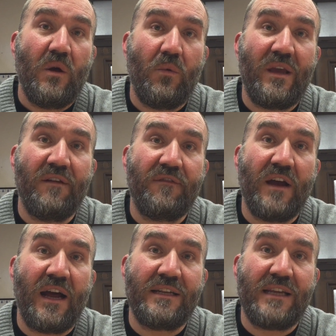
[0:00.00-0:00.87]
we have
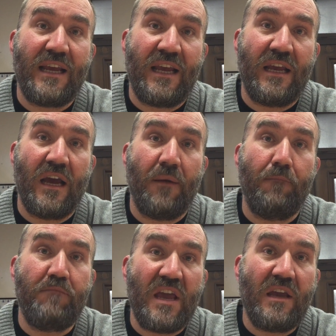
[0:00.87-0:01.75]
got
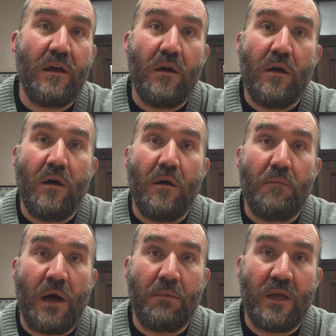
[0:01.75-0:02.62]
a big
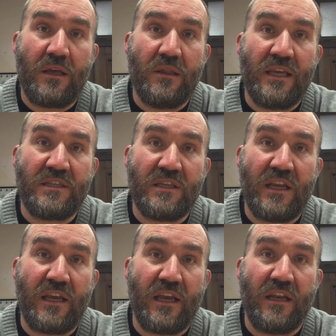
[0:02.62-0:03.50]
public
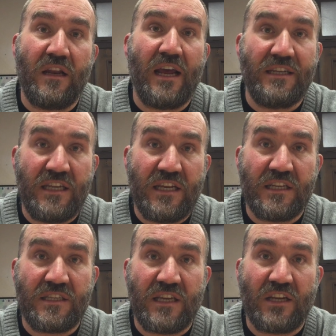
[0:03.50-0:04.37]
listening and
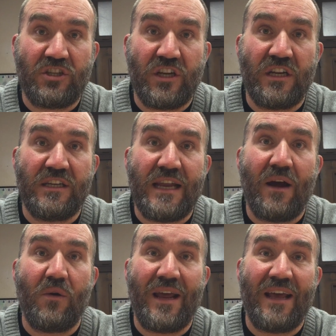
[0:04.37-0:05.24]
idea session
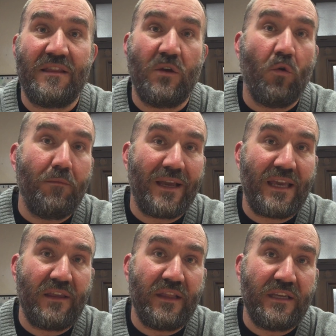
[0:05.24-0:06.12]
down at the old
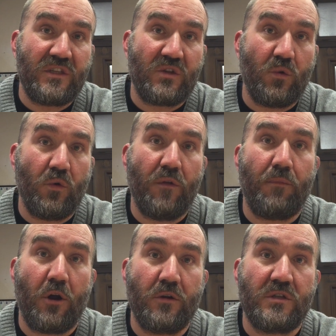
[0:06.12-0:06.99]
McKinley School, the
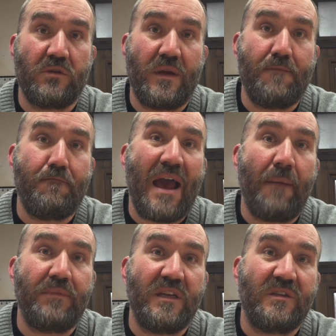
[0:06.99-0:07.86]
Park Street
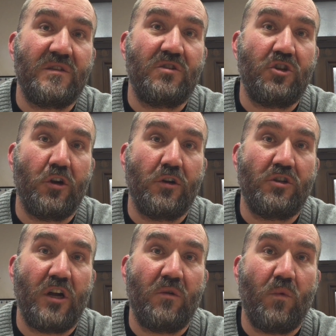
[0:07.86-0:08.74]
Baptist
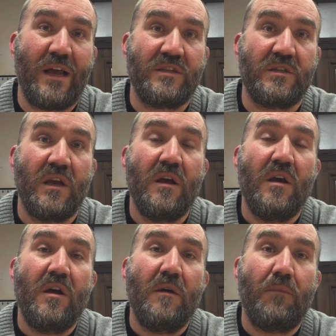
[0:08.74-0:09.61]
Church on West
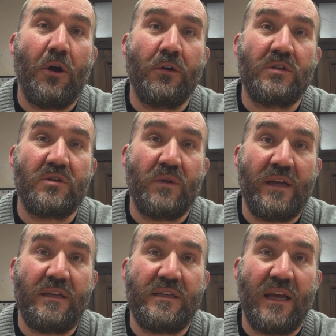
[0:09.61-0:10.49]
Park
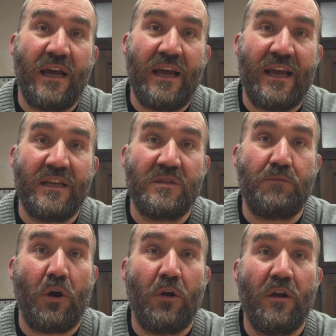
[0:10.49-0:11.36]
Street, as
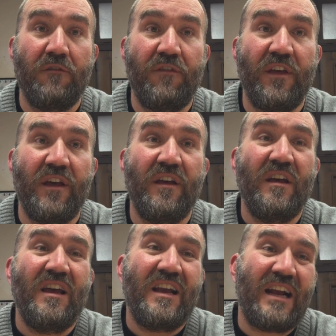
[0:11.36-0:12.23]
part of the
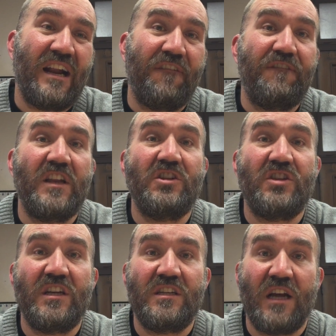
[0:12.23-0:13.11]
kind of
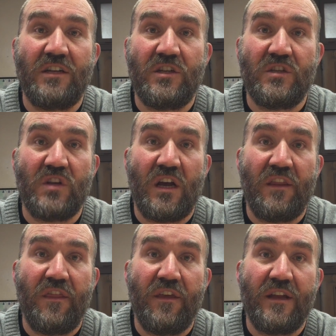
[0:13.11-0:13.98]
finishing touches
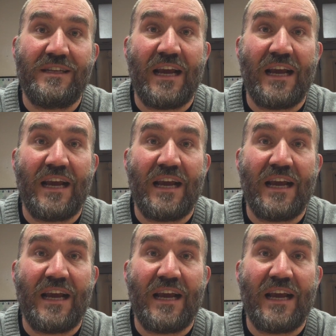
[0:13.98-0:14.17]
on the